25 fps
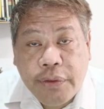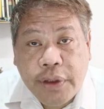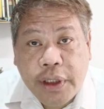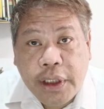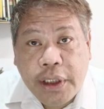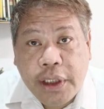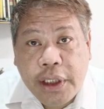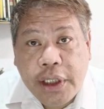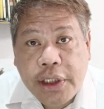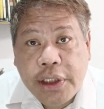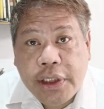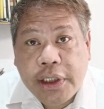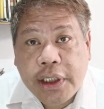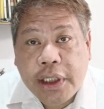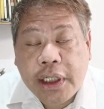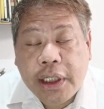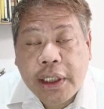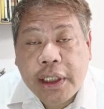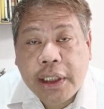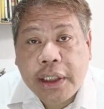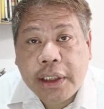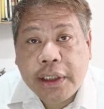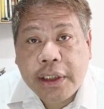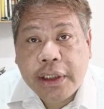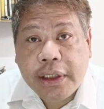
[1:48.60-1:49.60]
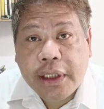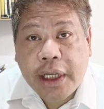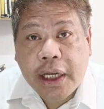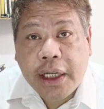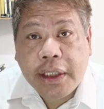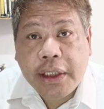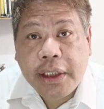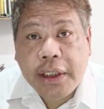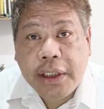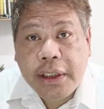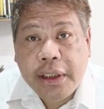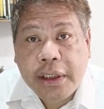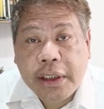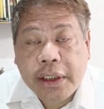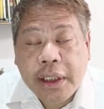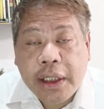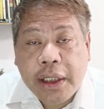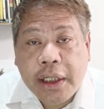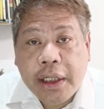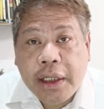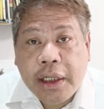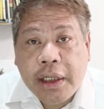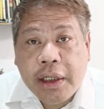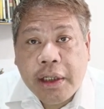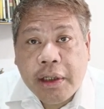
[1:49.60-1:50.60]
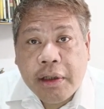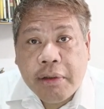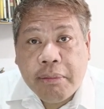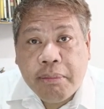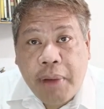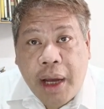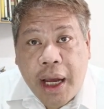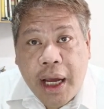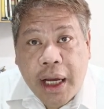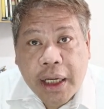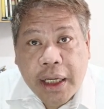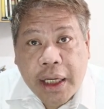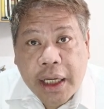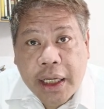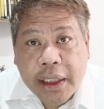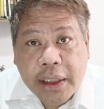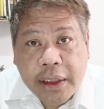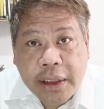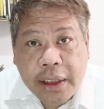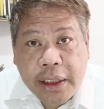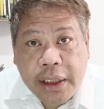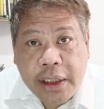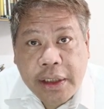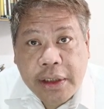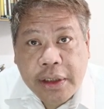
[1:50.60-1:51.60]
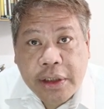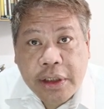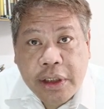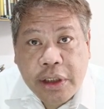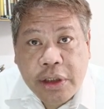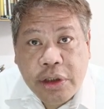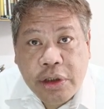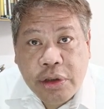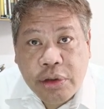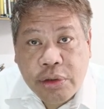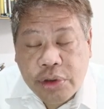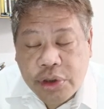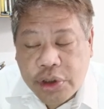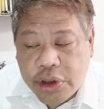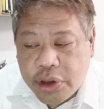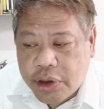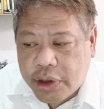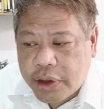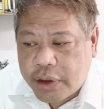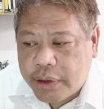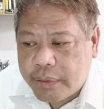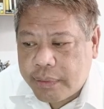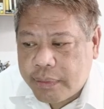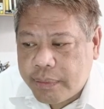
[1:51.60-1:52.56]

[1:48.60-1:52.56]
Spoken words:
initial studies back at the institution.